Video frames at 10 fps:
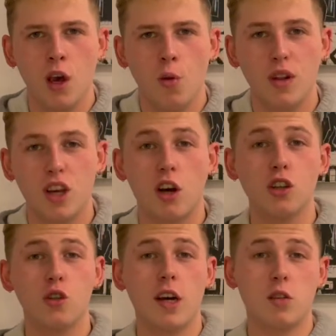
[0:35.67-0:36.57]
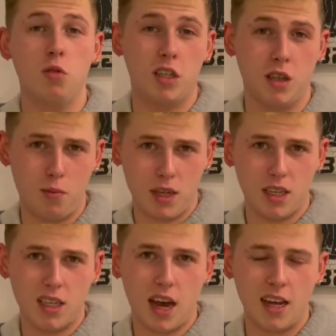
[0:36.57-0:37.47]
with the contracts recently being
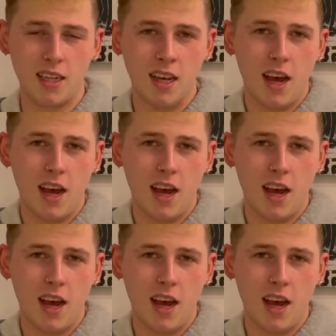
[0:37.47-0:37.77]
signed,